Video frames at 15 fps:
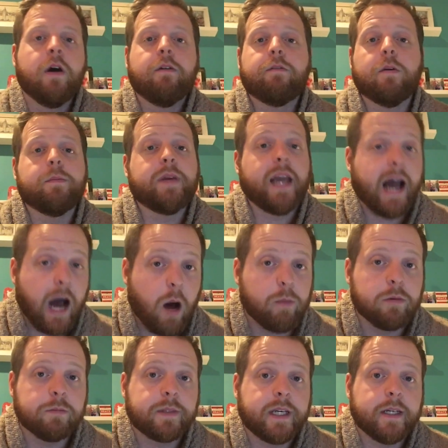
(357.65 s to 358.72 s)
from the
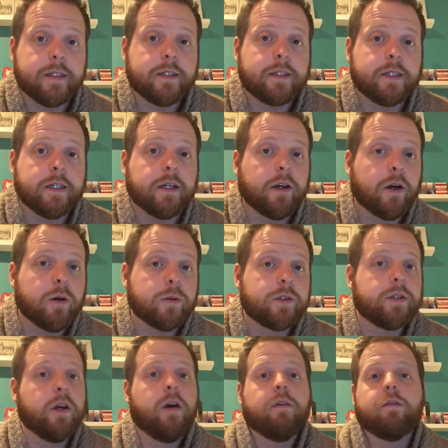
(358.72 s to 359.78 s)
album Kids See Ghosts